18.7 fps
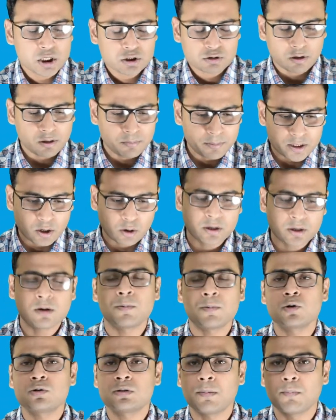So we'll be talking
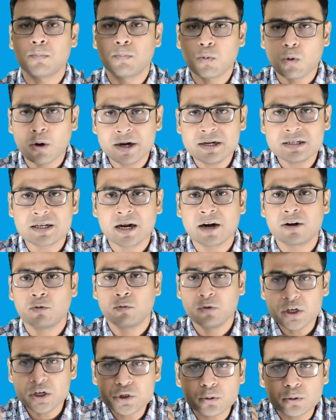about some points that
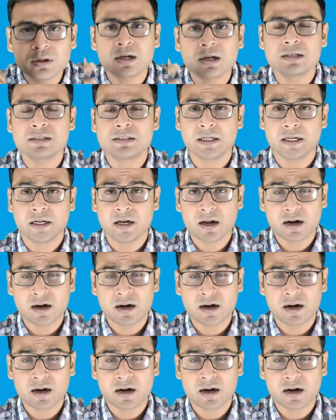we should consider,